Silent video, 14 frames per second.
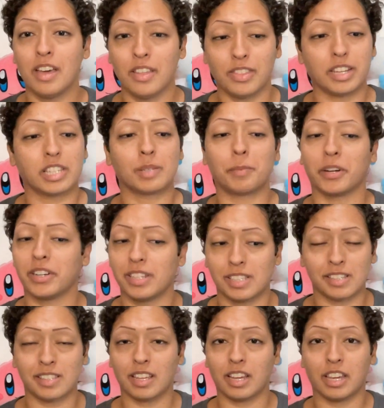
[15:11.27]
the
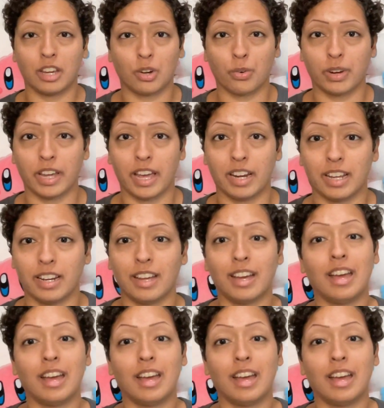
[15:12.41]
experiences that he created,